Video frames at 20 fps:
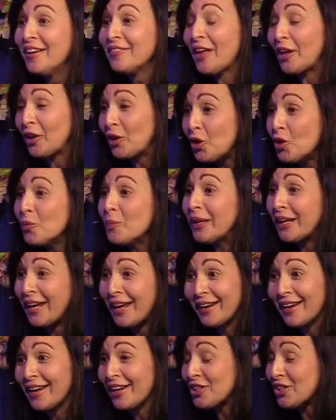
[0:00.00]
that human
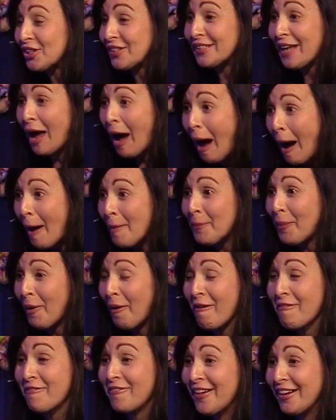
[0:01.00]
connections aren't
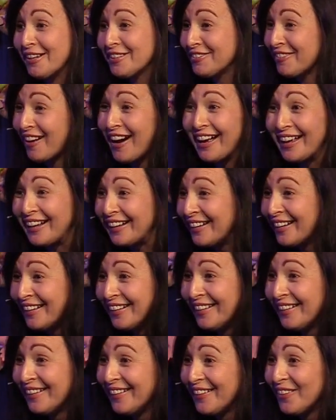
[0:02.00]
perfect, right?
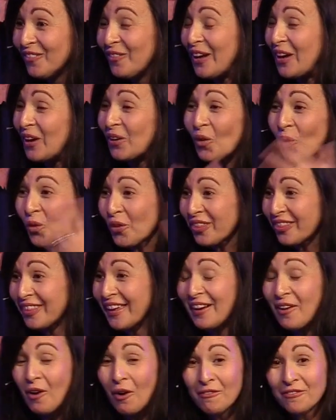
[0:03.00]
We can all
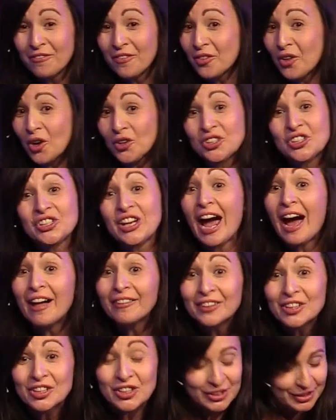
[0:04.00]
think of those
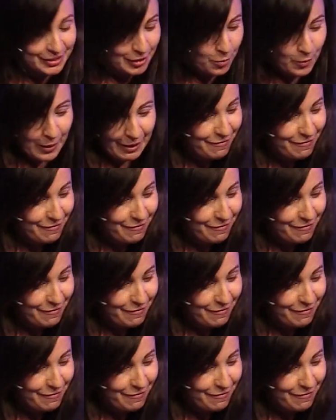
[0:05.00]
challenges that we